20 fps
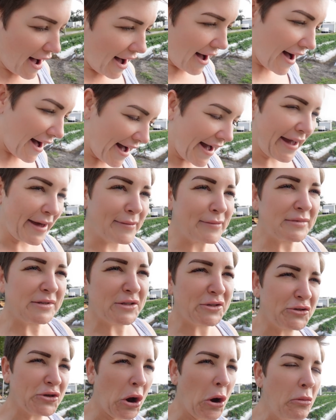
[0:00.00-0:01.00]
I am
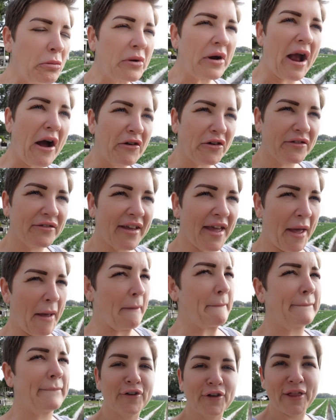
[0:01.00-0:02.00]
so proud of
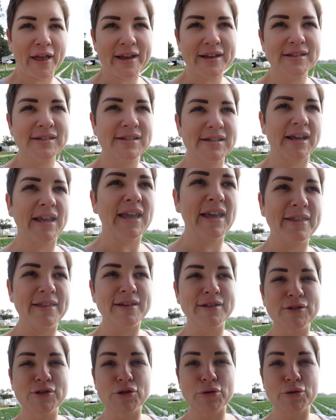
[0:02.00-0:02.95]
him for like sticking this